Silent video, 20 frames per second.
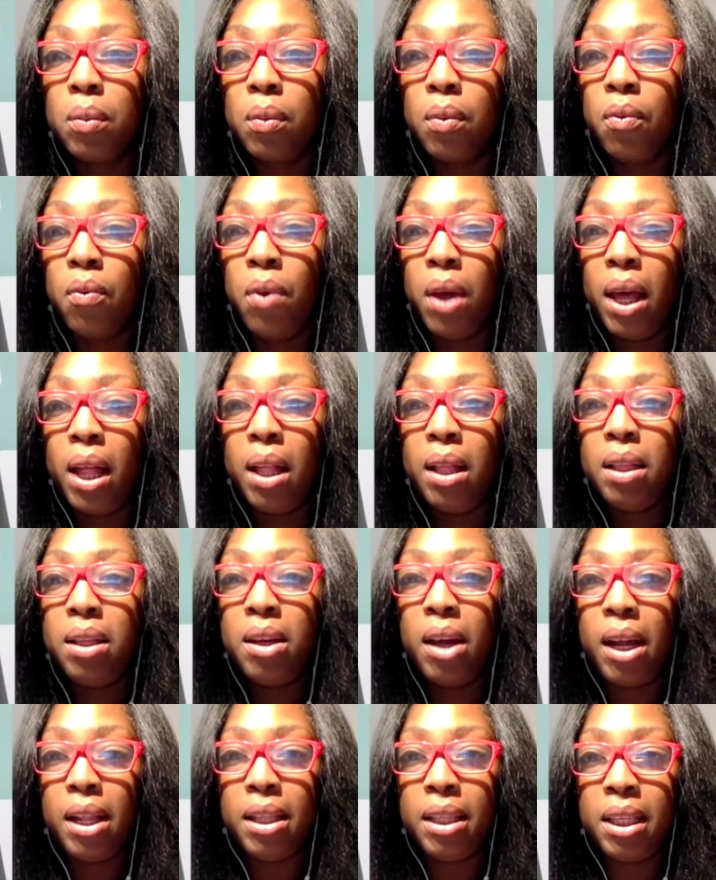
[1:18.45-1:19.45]
will
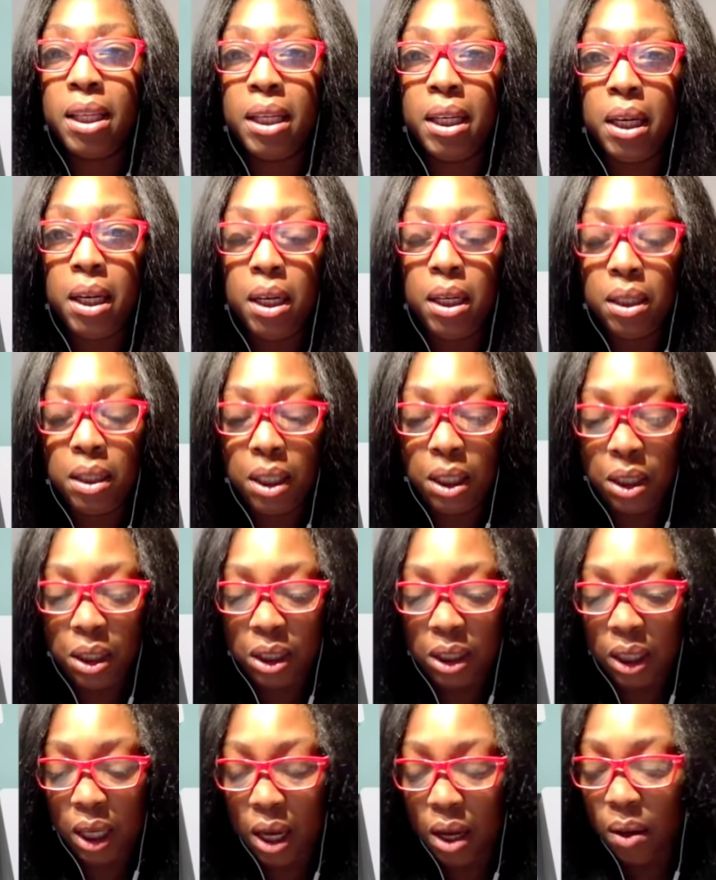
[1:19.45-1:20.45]
that
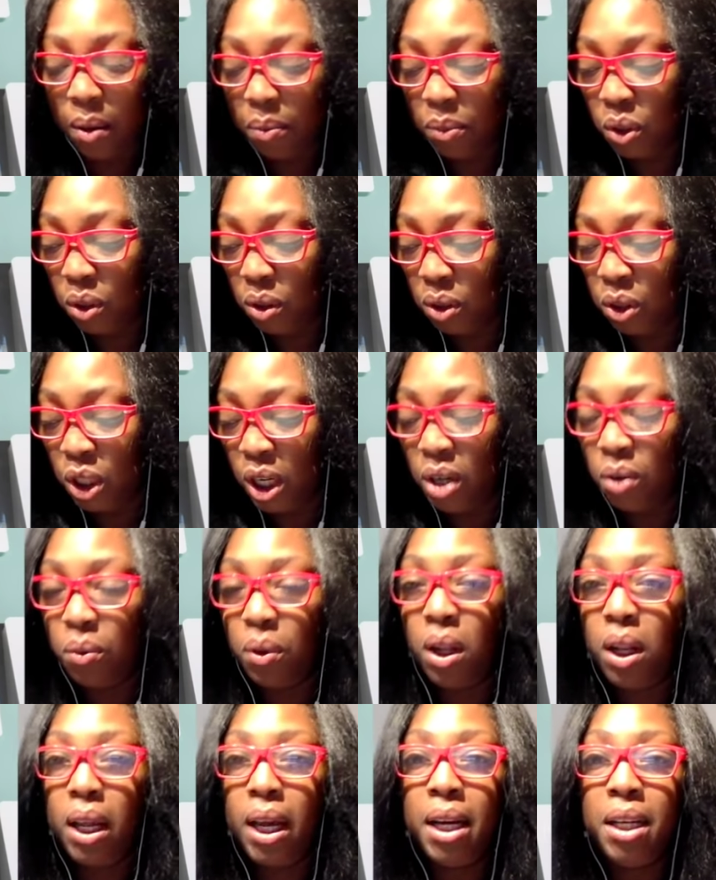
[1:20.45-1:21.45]
these
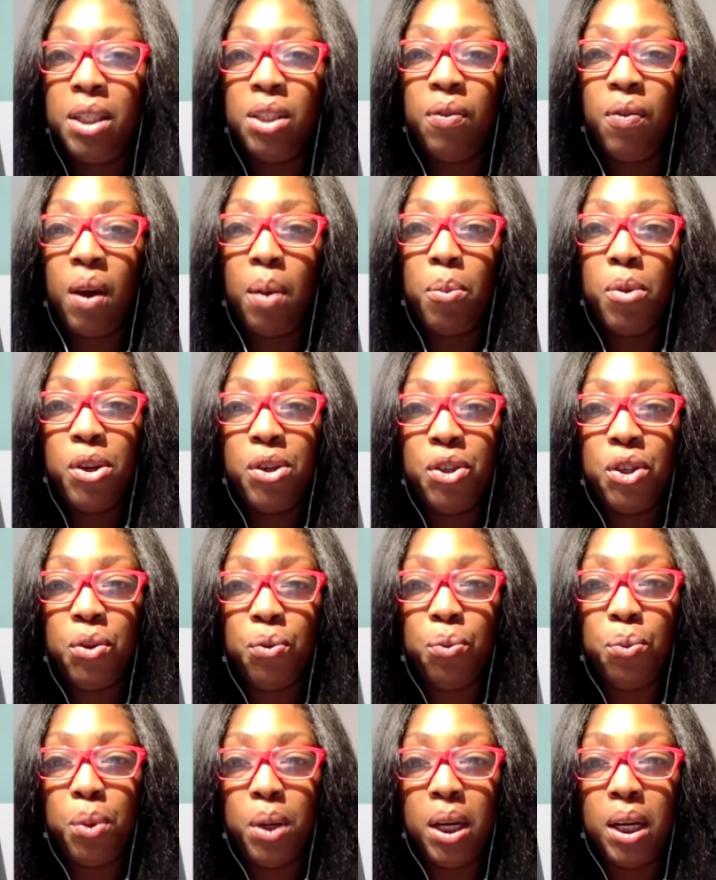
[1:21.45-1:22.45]
general energy
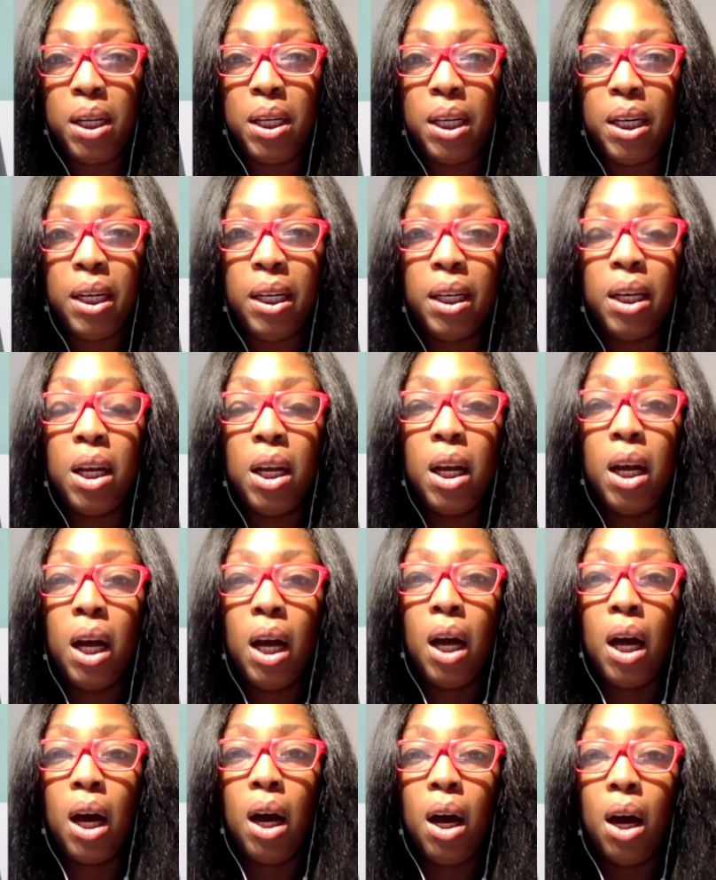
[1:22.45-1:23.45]
vibration reading
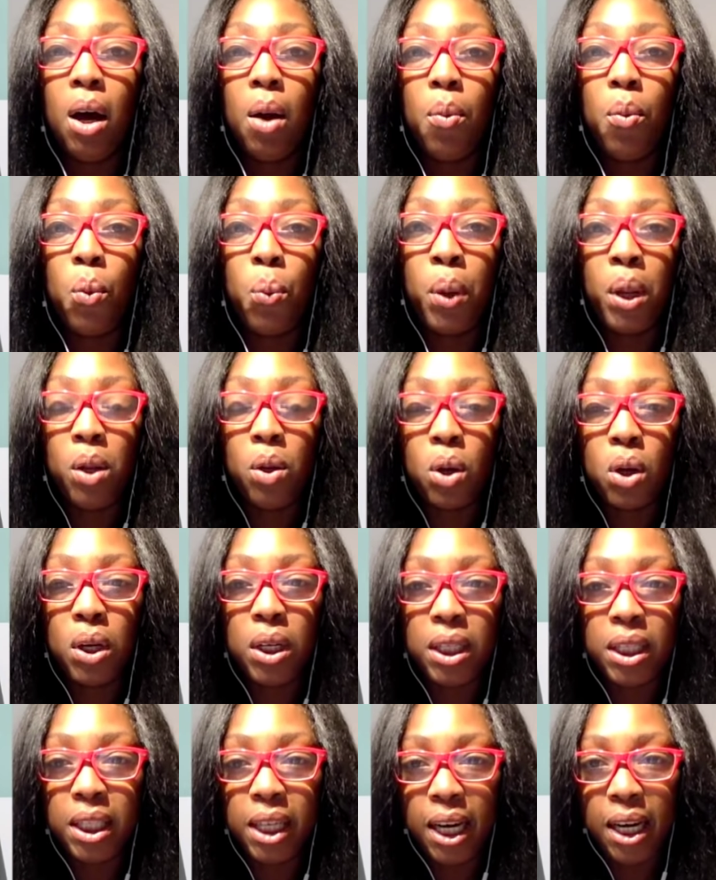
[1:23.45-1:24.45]
will
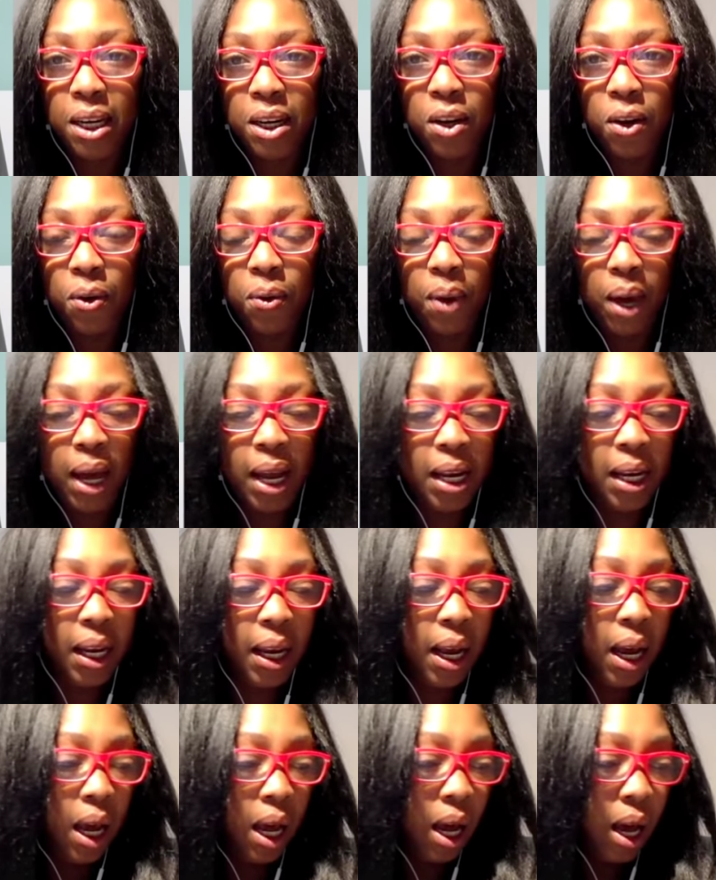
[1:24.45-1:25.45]
continue. And
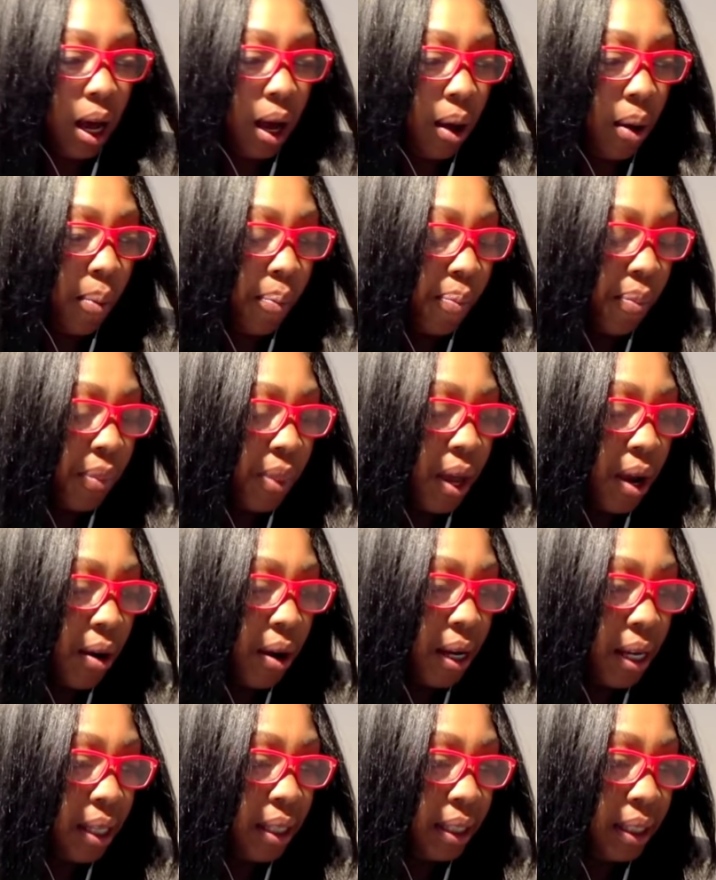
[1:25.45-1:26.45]
there
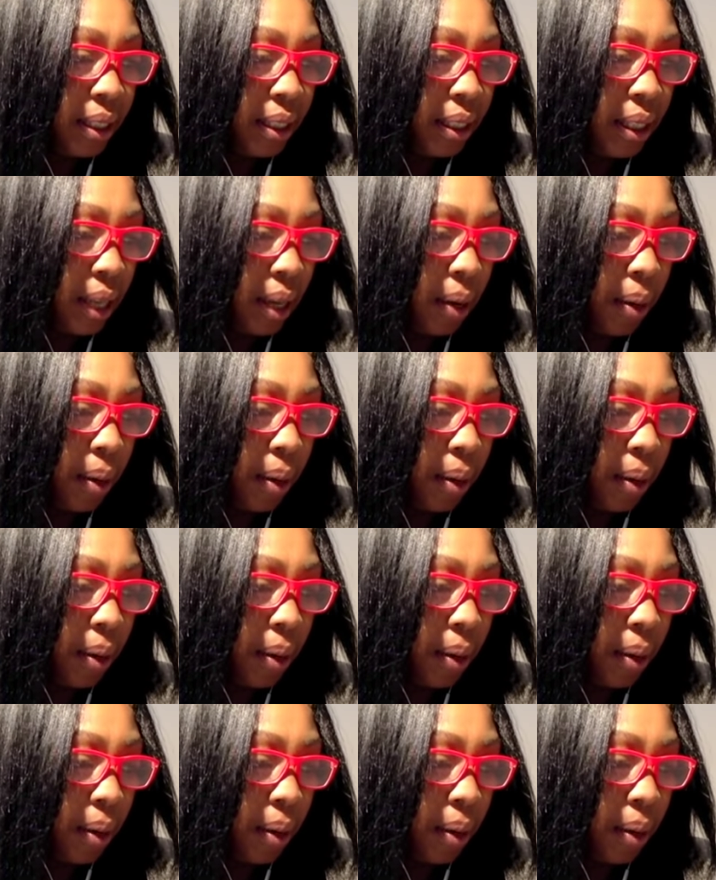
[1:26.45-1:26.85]
is